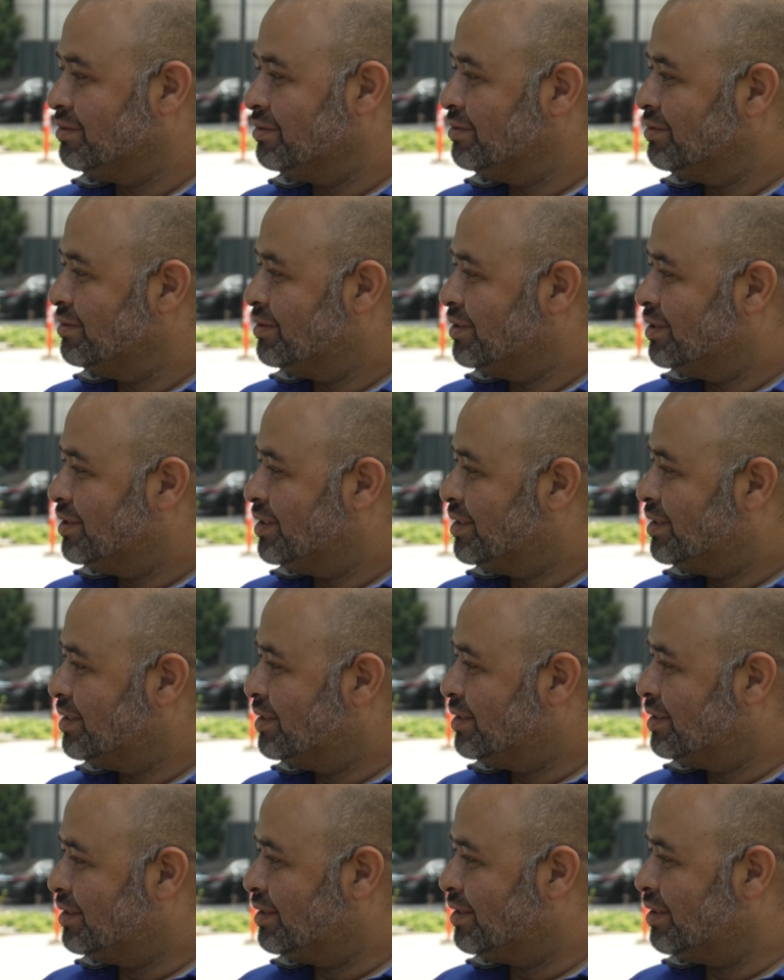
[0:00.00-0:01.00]

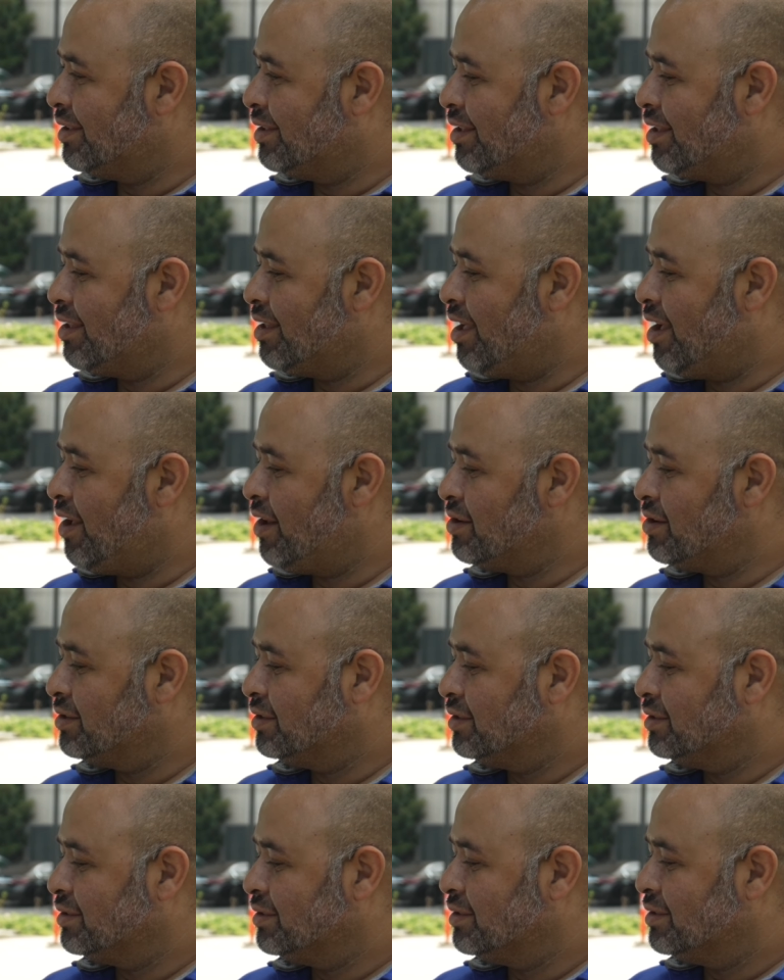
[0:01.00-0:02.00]

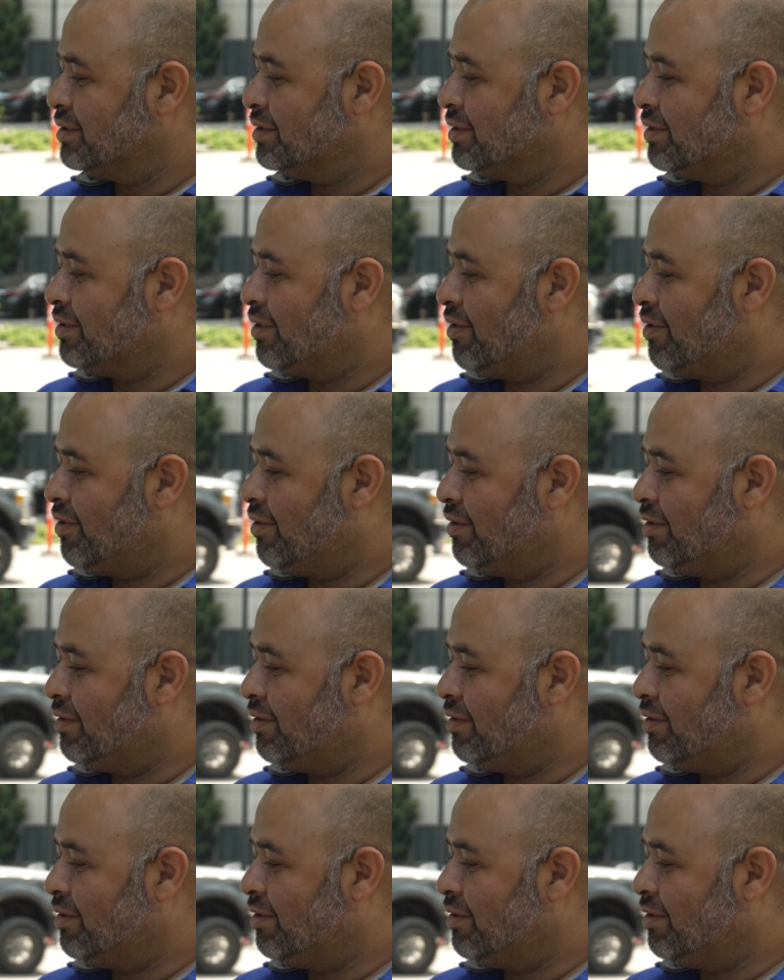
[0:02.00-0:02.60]
(silent)